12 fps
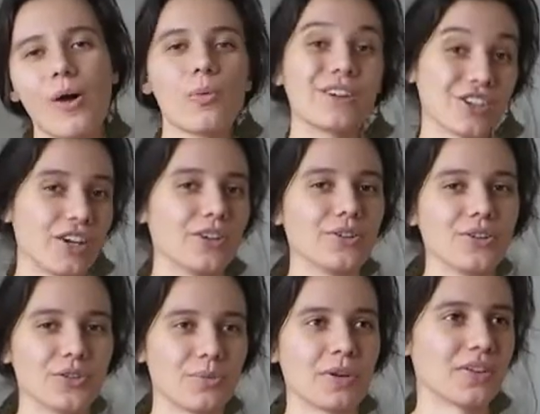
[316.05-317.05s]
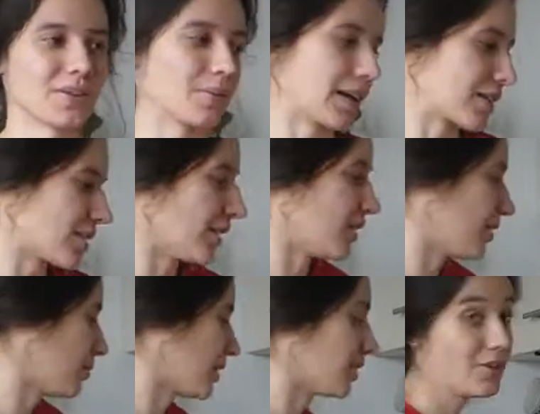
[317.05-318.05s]
which I don't use because I'm actually a
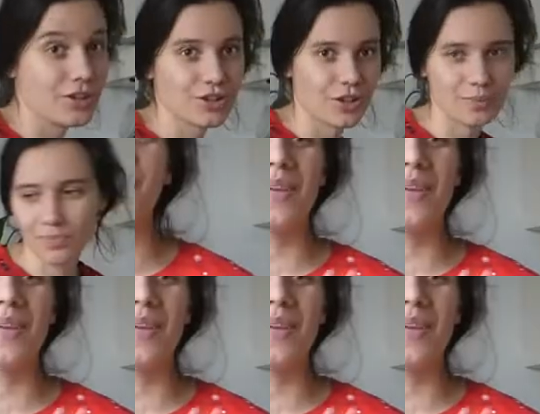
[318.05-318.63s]
little bit allergic.